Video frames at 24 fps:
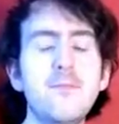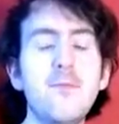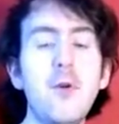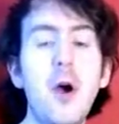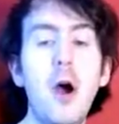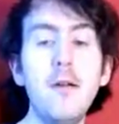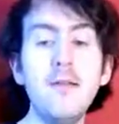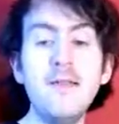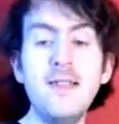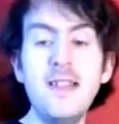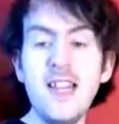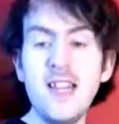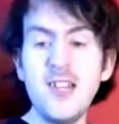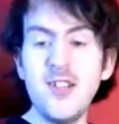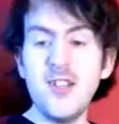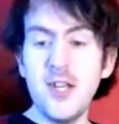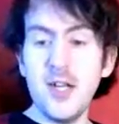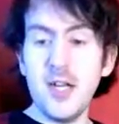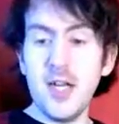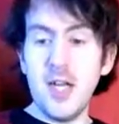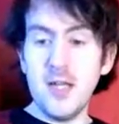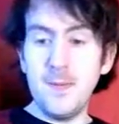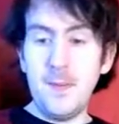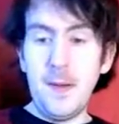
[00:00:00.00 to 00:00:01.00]
Walt Disney
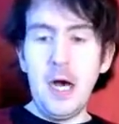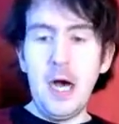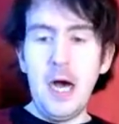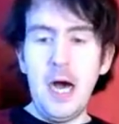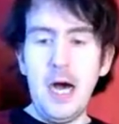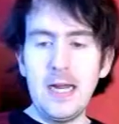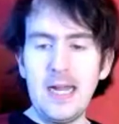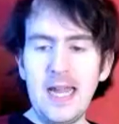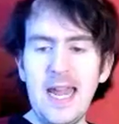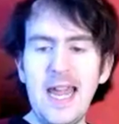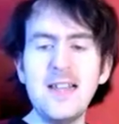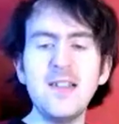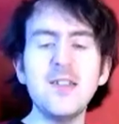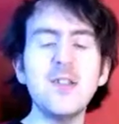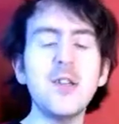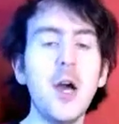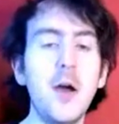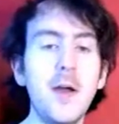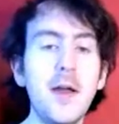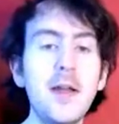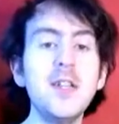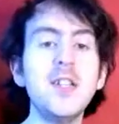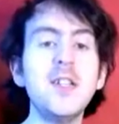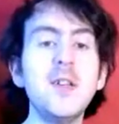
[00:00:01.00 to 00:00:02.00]
Studios Park is
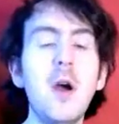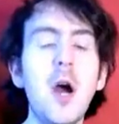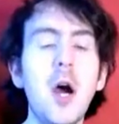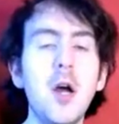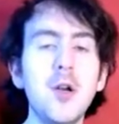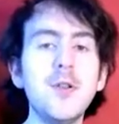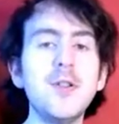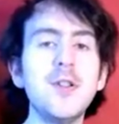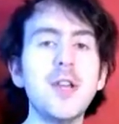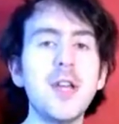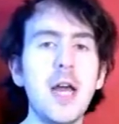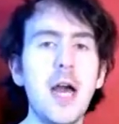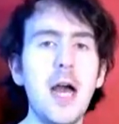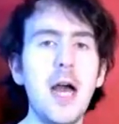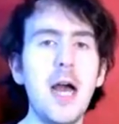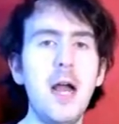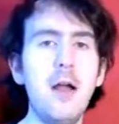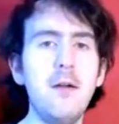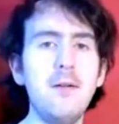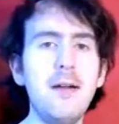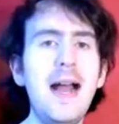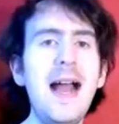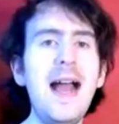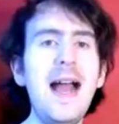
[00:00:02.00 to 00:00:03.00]
going to
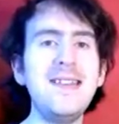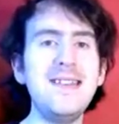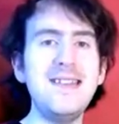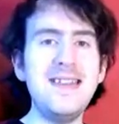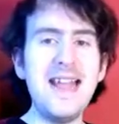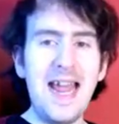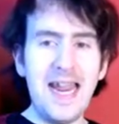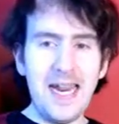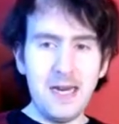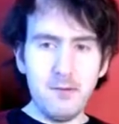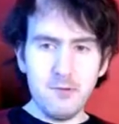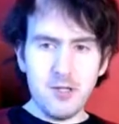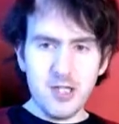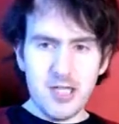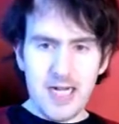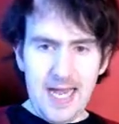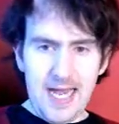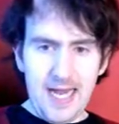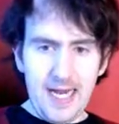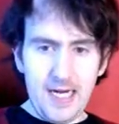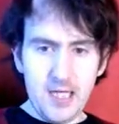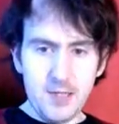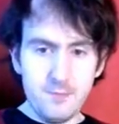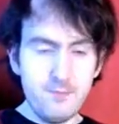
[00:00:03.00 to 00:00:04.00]
undergo a name
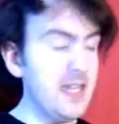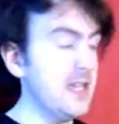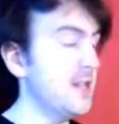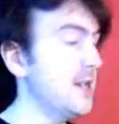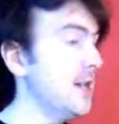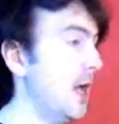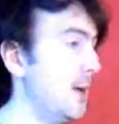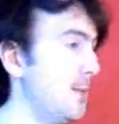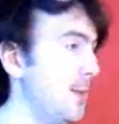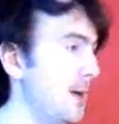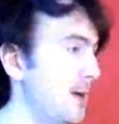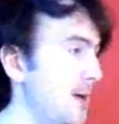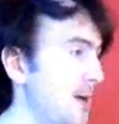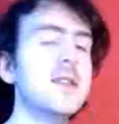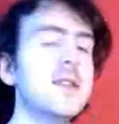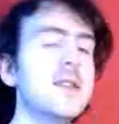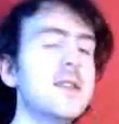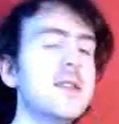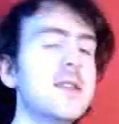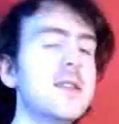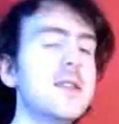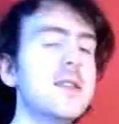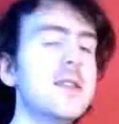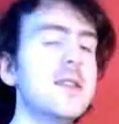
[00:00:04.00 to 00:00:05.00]
change. We covered
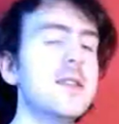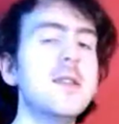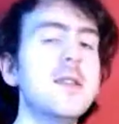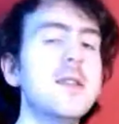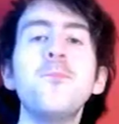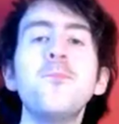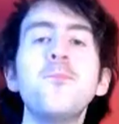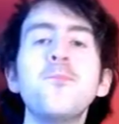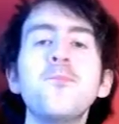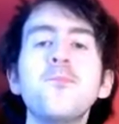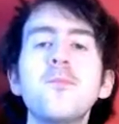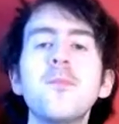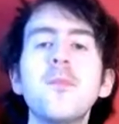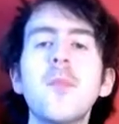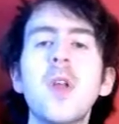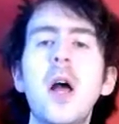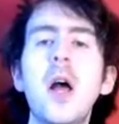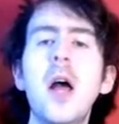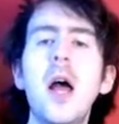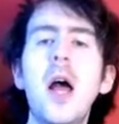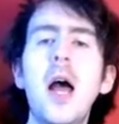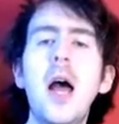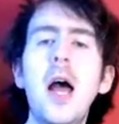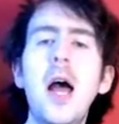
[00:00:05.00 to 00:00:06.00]
this
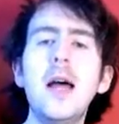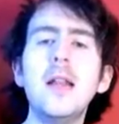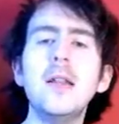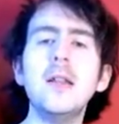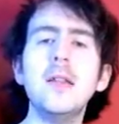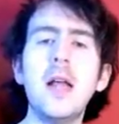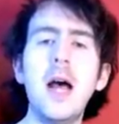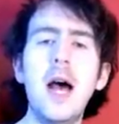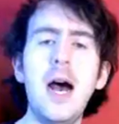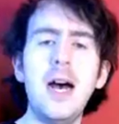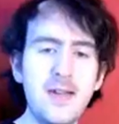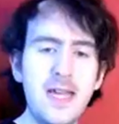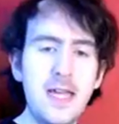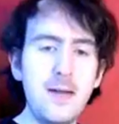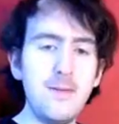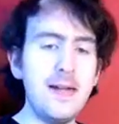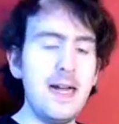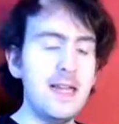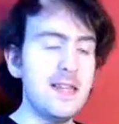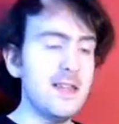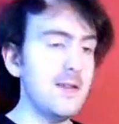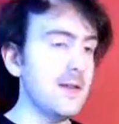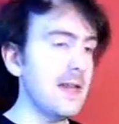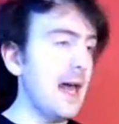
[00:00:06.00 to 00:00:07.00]
last week
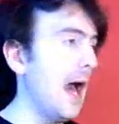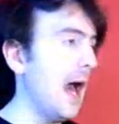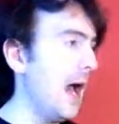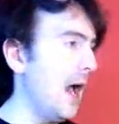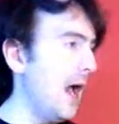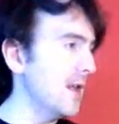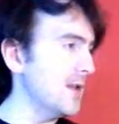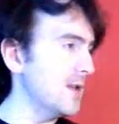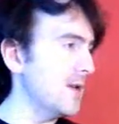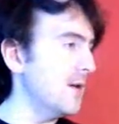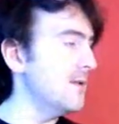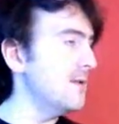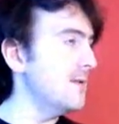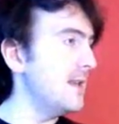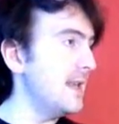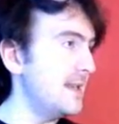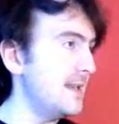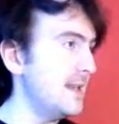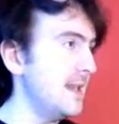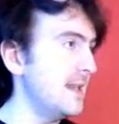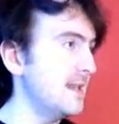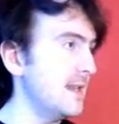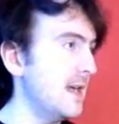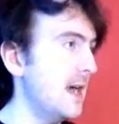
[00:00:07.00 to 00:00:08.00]
when I saw an article on
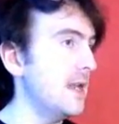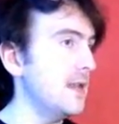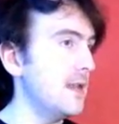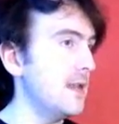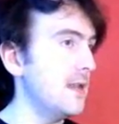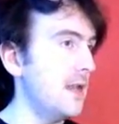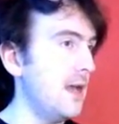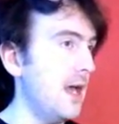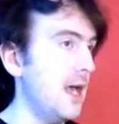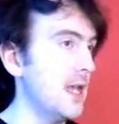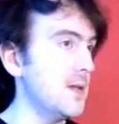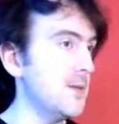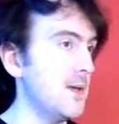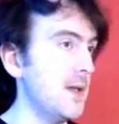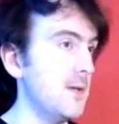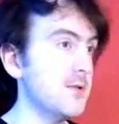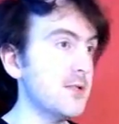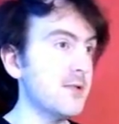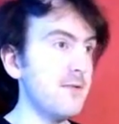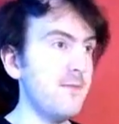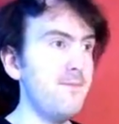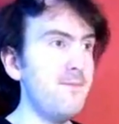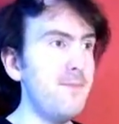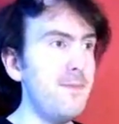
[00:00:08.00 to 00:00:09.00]
Disney's Island last week.
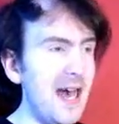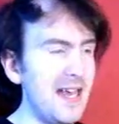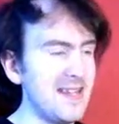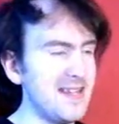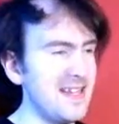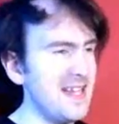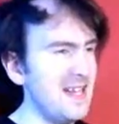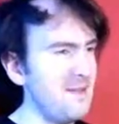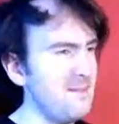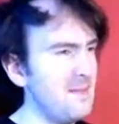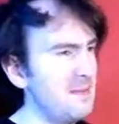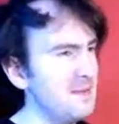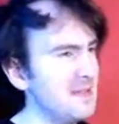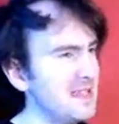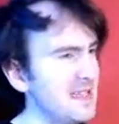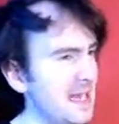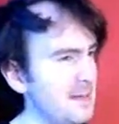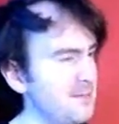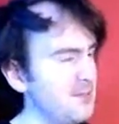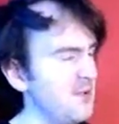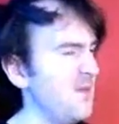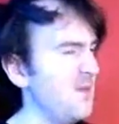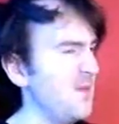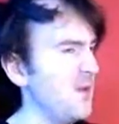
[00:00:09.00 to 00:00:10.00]
First, I think it was an
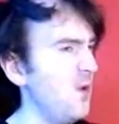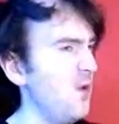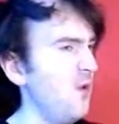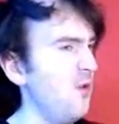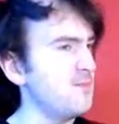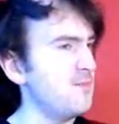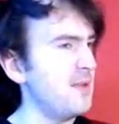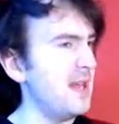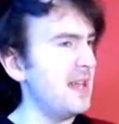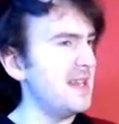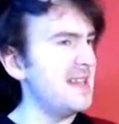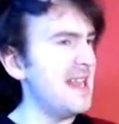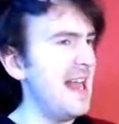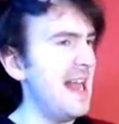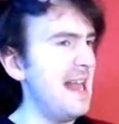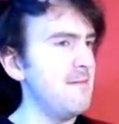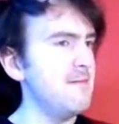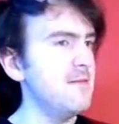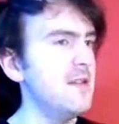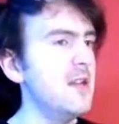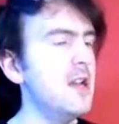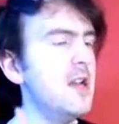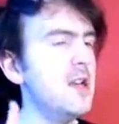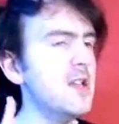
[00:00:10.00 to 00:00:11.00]
April Fool's, but
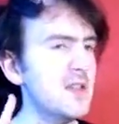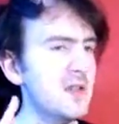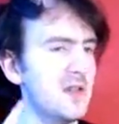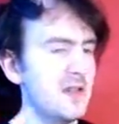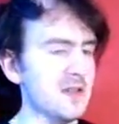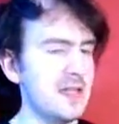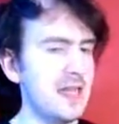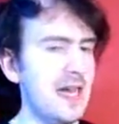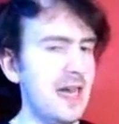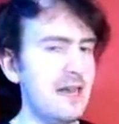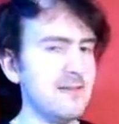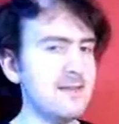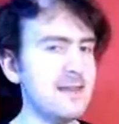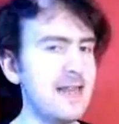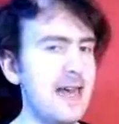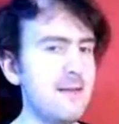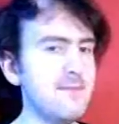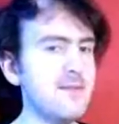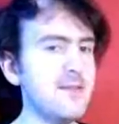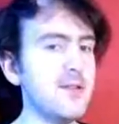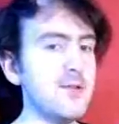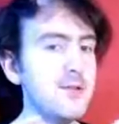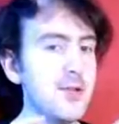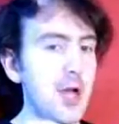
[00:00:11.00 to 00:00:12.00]
then saw the
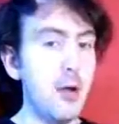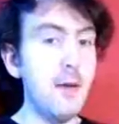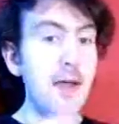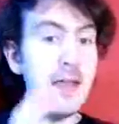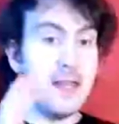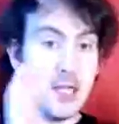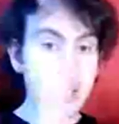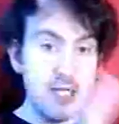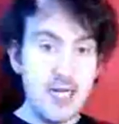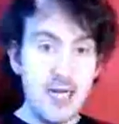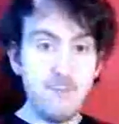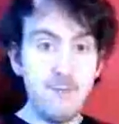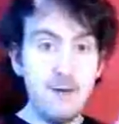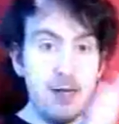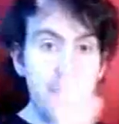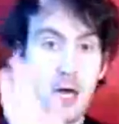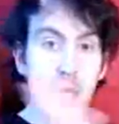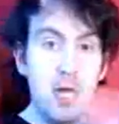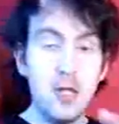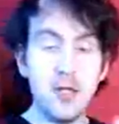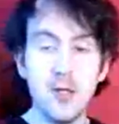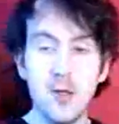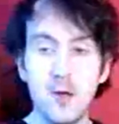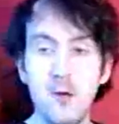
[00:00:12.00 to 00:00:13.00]
timestamps. No, it's a genuine
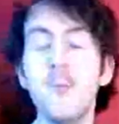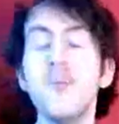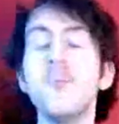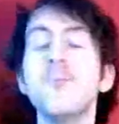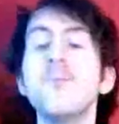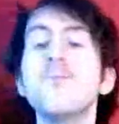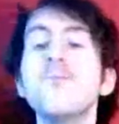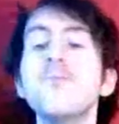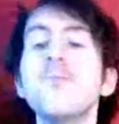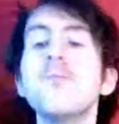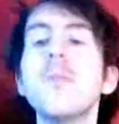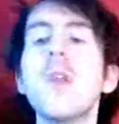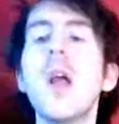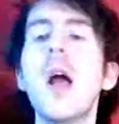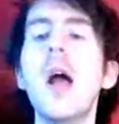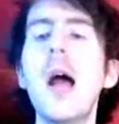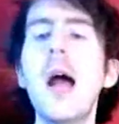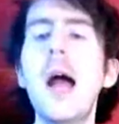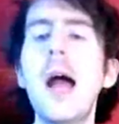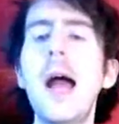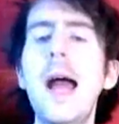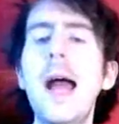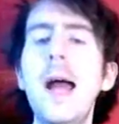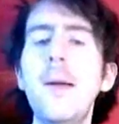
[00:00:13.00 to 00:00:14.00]
article.
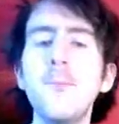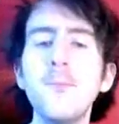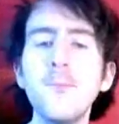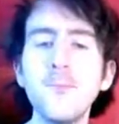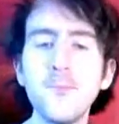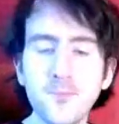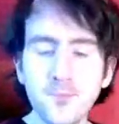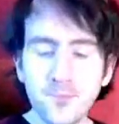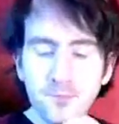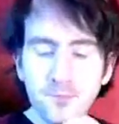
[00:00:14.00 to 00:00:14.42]
So,